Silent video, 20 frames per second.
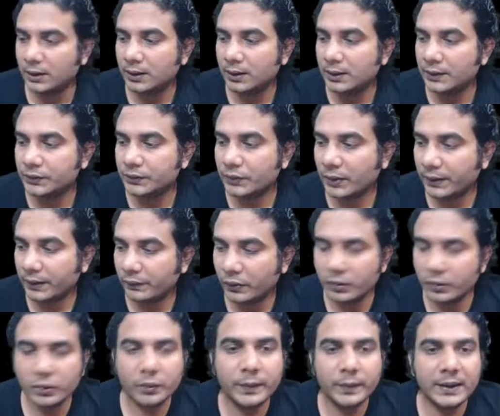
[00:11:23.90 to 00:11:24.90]
So I
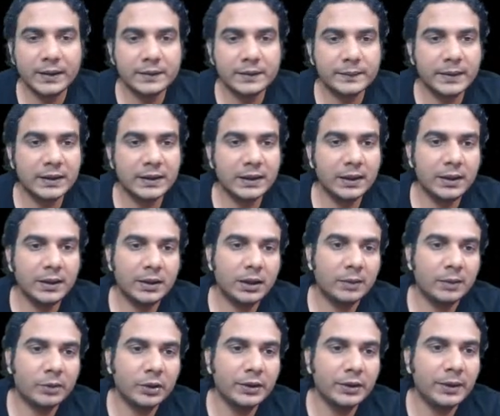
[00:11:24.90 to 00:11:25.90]
want to basically
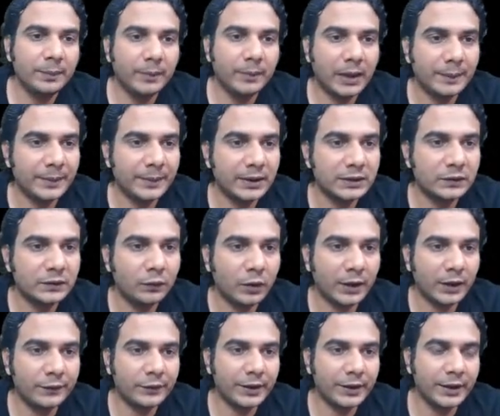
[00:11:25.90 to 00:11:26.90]
come on the mappings
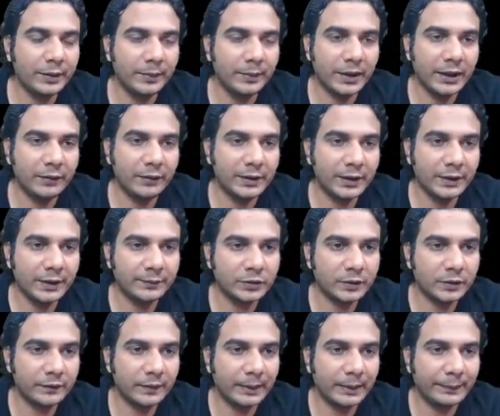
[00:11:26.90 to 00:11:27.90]
1 1 and many one types
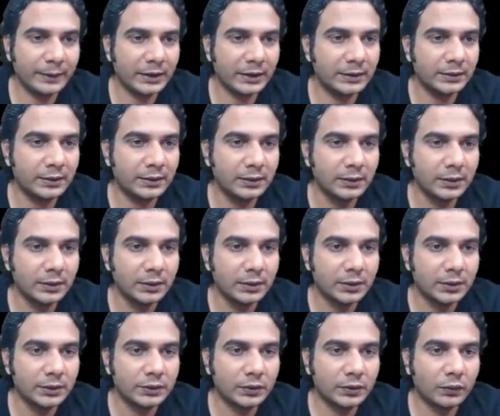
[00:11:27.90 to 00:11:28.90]
of mapping.
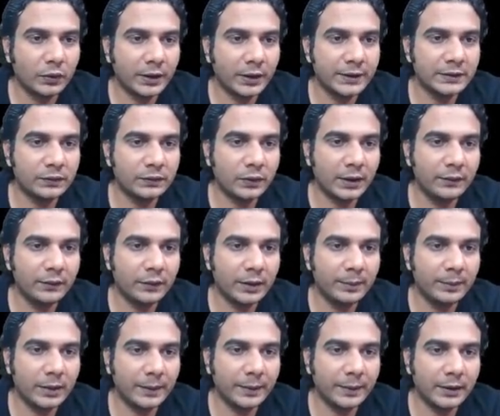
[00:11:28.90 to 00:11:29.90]
So what is 1
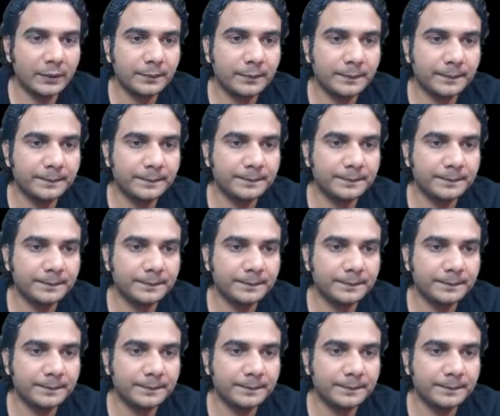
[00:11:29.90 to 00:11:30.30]
1 mapping?